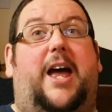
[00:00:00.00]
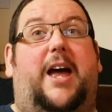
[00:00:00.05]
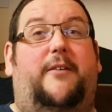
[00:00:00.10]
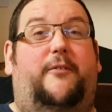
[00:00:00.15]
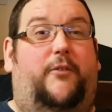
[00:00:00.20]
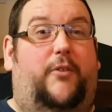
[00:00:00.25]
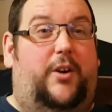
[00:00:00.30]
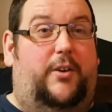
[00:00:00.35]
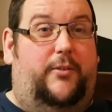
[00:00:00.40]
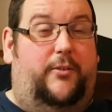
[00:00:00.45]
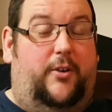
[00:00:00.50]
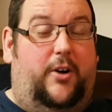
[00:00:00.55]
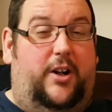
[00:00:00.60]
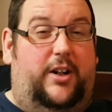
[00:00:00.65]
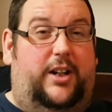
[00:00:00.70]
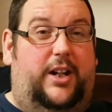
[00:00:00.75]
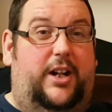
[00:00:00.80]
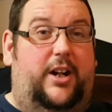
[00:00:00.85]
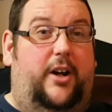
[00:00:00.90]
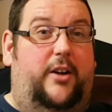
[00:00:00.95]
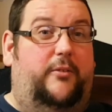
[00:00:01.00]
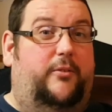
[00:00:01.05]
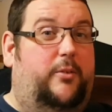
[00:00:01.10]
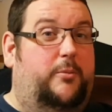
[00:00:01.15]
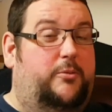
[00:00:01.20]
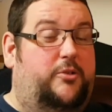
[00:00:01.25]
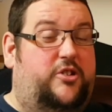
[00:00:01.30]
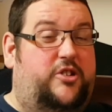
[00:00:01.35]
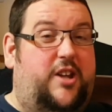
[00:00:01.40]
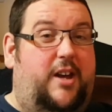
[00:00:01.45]
every Friday night
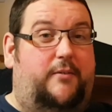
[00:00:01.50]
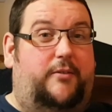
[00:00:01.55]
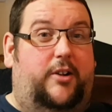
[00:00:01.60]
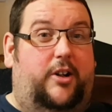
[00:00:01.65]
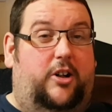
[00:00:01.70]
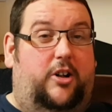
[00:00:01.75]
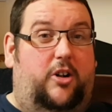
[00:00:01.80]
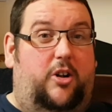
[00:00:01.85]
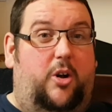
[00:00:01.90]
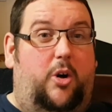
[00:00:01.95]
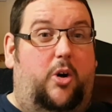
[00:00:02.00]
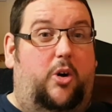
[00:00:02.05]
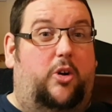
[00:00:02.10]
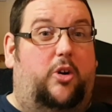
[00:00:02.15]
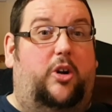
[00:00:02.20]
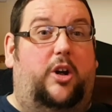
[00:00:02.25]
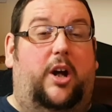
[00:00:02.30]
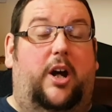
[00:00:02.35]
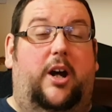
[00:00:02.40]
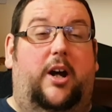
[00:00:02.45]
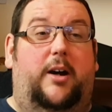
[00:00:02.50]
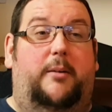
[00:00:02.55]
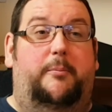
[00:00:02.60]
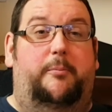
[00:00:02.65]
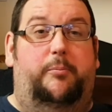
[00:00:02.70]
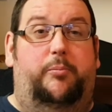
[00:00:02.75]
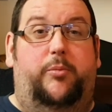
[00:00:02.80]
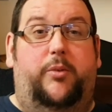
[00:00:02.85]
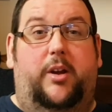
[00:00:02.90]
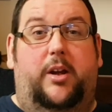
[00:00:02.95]
from 7 o'clock.
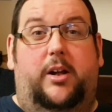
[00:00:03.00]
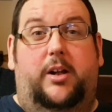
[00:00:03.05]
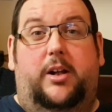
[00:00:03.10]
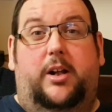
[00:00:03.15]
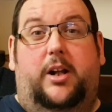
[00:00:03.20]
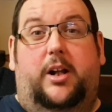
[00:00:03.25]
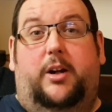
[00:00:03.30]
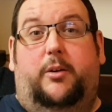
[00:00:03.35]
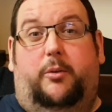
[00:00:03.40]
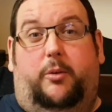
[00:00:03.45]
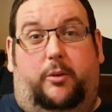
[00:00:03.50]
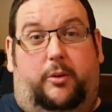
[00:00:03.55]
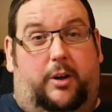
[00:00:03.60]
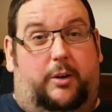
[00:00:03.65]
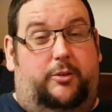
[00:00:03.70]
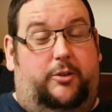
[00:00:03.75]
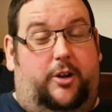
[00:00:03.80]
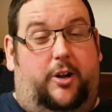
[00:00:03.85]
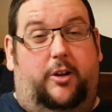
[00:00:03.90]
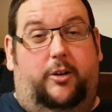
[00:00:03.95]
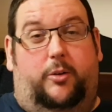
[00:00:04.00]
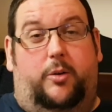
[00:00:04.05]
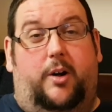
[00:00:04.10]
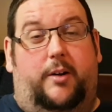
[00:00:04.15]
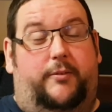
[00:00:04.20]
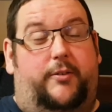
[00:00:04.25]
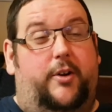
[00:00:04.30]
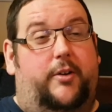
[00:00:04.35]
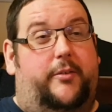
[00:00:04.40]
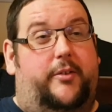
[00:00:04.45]
Well, there was
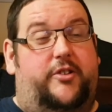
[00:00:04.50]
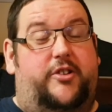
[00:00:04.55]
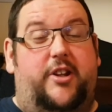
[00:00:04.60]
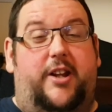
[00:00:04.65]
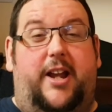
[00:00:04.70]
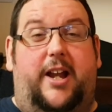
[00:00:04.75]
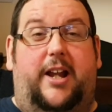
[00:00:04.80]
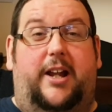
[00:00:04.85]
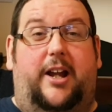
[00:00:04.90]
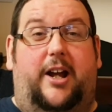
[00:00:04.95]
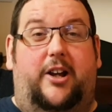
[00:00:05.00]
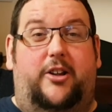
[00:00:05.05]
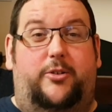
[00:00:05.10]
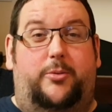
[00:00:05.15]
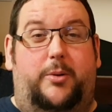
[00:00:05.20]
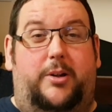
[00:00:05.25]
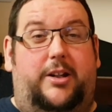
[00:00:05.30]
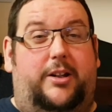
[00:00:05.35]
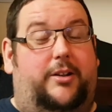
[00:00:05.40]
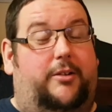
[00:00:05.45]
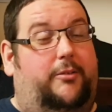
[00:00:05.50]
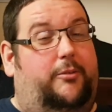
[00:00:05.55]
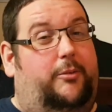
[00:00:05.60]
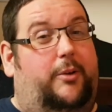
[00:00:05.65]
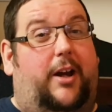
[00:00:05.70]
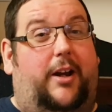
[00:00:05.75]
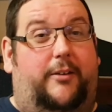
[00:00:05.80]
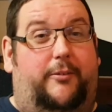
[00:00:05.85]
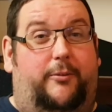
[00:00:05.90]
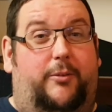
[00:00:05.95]
quite a few of us in there last week.
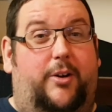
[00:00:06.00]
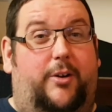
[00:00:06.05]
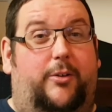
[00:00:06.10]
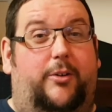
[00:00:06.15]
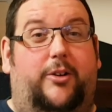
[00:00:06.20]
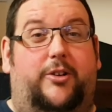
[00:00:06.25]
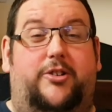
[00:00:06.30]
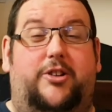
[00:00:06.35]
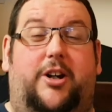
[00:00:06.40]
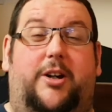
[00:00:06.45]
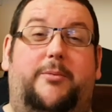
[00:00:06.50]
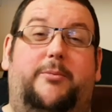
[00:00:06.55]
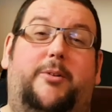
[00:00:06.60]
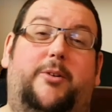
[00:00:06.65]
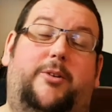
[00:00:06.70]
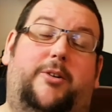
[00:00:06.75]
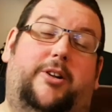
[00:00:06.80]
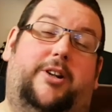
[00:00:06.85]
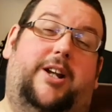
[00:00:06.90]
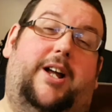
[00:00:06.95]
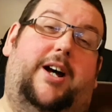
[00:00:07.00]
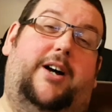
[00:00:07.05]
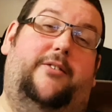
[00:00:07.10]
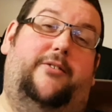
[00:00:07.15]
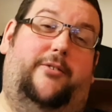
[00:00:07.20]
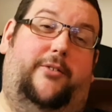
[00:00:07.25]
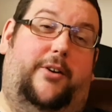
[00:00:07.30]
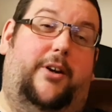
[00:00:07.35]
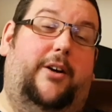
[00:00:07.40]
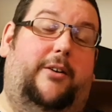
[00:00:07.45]
We had a real good time, real good
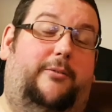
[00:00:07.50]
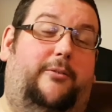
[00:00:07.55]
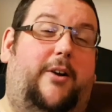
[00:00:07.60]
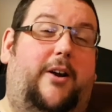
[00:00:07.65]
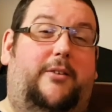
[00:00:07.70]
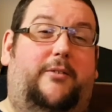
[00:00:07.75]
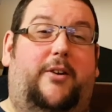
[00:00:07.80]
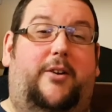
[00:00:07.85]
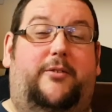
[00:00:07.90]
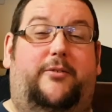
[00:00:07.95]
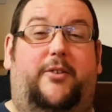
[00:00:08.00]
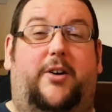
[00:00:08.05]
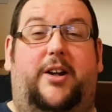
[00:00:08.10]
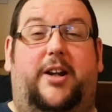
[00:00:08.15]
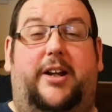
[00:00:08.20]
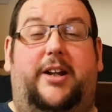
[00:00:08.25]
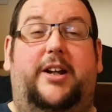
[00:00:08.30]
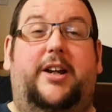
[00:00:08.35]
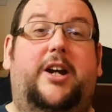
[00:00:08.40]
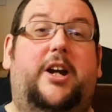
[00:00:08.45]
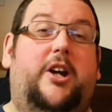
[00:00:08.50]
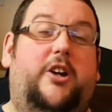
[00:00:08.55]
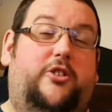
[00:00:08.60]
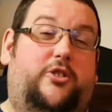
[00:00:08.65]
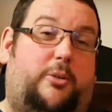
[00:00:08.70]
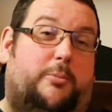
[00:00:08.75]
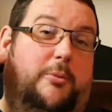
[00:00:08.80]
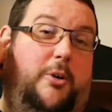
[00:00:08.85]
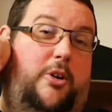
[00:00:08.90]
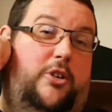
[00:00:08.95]
laugh. Very, very funny.
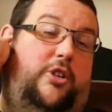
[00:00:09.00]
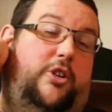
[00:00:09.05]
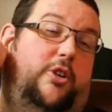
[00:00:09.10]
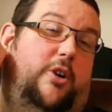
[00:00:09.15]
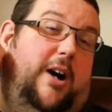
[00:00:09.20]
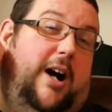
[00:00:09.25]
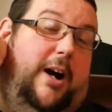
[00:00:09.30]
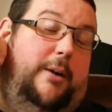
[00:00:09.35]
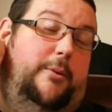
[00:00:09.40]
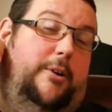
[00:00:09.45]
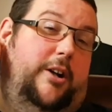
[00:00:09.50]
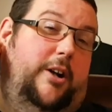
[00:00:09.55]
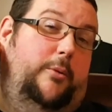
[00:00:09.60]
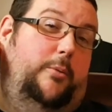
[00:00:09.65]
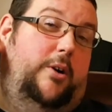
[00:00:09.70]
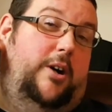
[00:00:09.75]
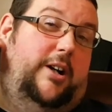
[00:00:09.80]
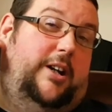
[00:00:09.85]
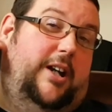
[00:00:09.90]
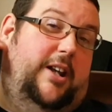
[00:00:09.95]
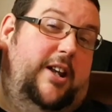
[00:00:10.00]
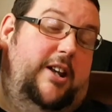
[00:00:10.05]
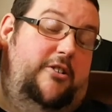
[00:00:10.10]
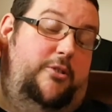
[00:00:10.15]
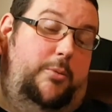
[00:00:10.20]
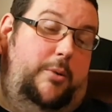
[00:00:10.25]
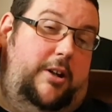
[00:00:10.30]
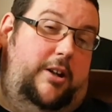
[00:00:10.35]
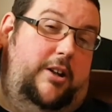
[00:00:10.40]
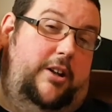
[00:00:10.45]
So I'm not sure how we're going to work it
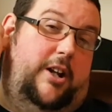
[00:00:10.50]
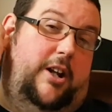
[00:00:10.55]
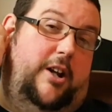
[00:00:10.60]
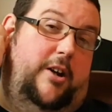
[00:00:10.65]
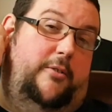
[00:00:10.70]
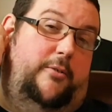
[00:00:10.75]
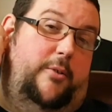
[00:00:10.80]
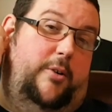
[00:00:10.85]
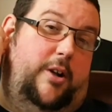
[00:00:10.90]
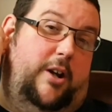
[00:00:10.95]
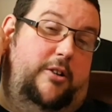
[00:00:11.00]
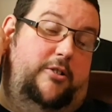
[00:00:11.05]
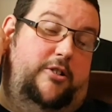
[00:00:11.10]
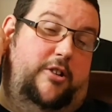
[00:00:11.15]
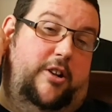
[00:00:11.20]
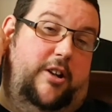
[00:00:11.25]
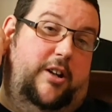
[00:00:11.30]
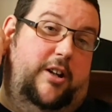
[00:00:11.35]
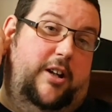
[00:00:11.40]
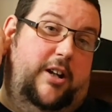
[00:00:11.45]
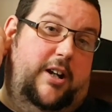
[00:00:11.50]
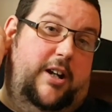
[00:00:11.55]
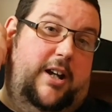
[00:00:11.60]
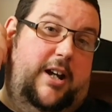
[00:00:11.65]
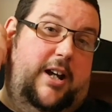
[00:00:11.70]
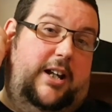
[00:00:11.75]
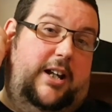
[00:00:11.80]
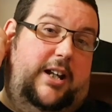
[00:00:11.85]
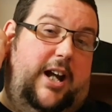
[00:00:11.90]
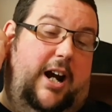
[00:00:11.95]
this week. I don't know if we'll go to
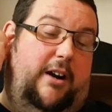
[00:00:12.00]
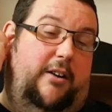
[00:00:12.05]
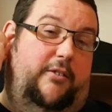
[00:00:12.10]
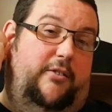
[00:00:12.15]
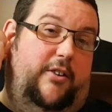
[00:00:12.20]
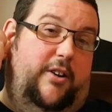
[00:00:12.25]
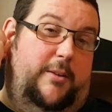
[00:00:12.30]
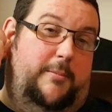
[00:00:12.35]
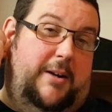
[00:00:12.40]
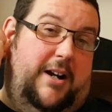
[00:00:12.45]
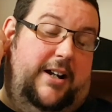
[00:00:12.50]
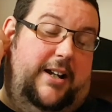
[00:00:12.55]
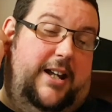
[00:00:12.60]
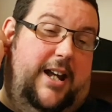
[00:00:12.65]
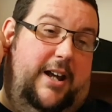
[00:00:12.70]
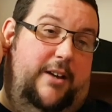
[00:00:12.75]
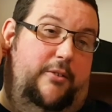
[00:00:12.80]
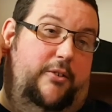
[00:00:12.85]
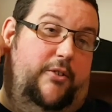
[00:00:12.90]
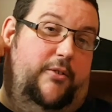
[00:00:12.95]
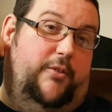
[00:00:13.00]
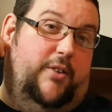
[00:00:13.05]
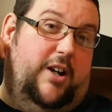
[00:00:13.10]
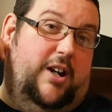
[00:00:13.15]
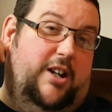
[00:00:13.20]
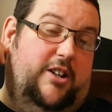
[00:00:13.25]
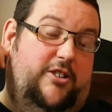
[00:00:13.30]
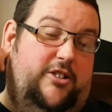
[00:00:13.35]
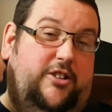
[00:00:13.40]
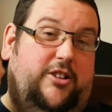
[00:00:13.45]
Gareth at the Man Caves
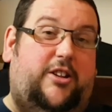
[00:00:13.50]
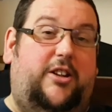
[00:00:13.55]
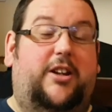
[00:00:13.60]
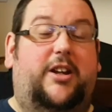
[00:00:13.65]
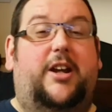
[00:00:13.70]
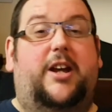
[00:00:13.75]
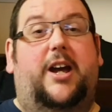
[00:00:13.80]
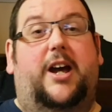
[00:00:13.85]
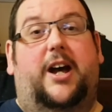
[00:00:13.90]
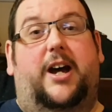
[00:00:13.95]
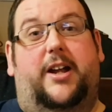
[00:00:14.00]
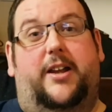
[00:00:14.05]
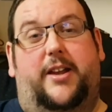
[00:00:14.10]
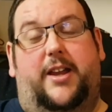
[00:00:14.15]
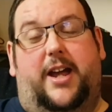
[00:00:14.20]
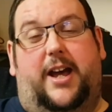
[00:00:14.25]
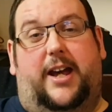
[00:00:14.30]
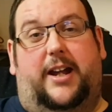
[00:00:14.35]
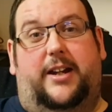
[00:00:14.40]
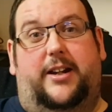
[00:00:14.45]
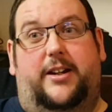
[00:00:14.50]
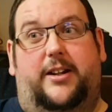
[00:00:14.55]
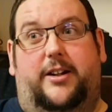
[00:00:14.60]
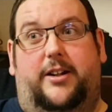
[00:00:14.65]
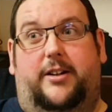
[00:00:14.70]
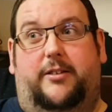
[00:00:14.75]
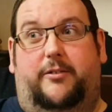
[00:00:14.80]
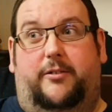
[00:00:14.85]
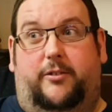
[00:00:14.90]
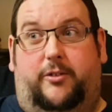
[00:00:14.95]
first and then
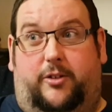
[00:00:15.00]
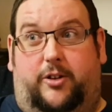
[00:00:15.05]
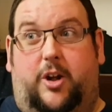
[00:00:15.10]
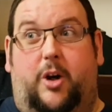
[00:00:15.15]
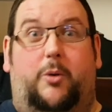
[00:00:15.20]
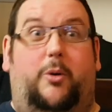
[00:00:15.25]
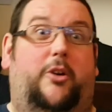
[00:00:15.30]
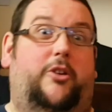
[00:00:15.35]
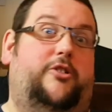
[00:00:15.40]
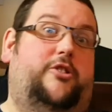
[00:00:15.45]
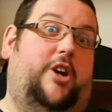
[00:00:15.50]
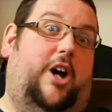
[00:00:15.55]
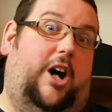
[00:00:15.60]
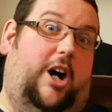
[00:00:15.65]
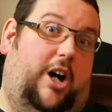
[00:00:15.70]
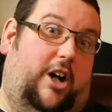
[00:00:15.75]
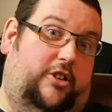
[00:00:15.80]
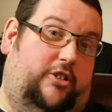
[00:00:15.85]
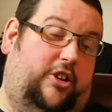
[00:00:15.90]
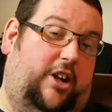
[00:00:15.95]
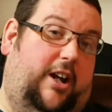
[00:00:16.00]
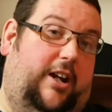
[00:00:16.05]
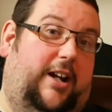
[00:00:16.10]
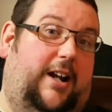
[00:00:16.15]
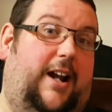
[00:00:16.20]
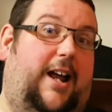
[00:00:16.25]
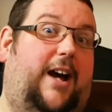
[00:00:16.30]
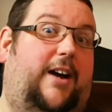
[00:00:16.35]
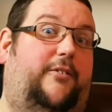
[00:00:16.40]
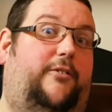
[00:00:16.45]
go on to our
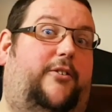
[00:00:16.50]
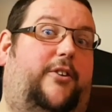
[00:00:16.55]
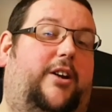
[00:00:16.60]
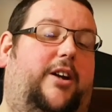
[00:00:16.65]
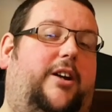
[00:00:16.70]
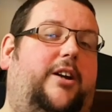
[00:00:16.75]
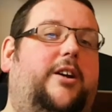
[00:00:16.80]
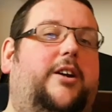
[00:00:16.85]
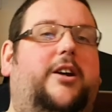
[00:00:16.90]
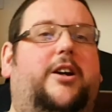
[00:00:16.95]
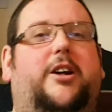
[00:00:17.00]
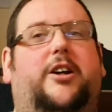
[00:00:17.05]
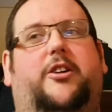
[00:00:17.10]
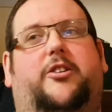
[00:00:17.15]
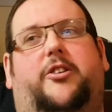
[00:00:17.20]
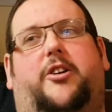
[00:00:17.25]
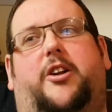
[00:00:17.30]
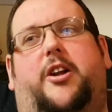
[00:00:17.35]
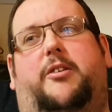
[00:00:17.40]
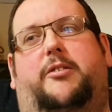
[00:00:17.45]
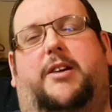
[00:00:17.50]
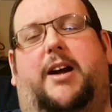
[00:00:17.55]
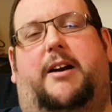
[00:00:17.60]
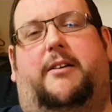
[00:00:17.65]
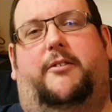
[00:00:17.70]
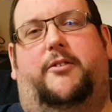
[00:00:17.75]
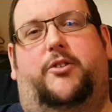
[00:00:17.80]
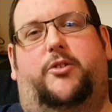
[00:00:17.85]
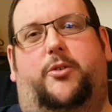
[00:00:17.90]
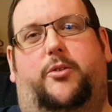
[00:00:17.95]
channel after. Because I know
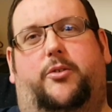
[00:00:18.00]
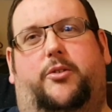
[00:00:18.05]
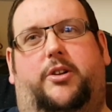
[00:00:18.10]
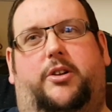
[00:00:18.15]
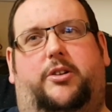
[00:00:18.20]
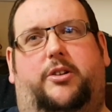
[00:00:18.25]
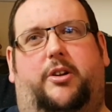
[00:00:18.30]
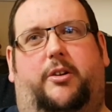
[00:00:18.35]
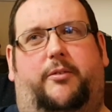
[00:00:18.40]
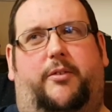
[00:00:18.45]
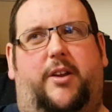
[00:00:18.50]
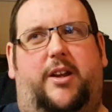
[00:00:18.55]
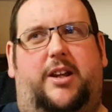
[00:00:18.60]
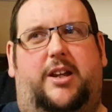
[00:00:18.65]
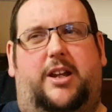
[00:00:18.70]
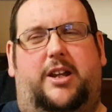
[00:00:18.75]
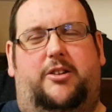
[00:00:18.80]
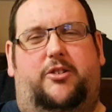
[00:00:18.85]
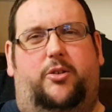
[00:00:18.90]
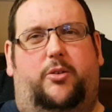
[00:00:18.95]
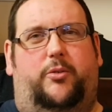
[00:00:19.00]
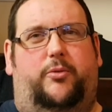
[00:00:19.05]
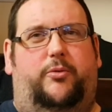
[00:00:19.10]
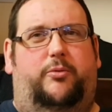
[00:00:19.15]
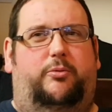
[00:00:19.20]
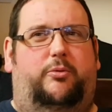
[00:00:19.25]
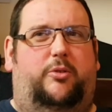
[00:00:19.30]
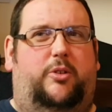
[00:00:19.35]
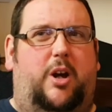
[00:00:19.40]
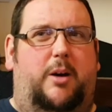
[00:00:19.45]
Gareth I think he sort of
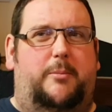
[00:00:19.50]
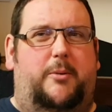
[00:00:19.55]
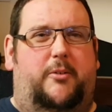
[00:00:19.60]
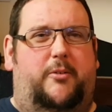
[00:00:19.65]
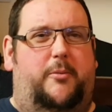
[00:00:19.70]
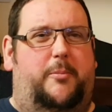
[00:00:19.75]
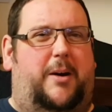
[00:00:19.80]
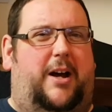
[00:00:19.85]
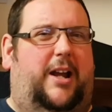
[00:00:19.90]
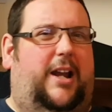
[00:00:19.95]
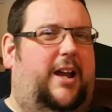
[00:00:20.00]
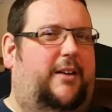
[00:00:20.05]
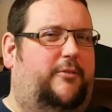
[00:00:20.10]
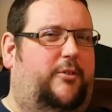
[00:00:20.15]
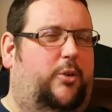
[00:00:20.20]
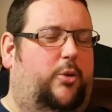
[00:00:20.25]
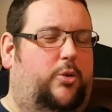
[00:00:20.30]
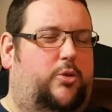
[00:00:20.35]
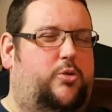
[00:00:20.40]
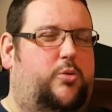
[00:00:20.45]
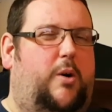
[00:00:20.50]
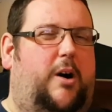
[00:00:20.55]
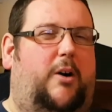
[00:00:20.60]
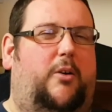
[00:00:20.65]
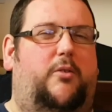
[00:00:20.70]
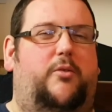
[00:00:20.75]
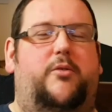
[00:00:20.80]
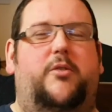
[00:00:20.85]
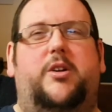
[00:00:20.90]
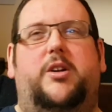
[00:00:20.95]
come off about 11 or
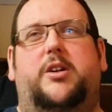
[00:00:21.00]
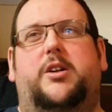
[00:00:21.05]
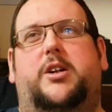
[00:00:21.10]
12.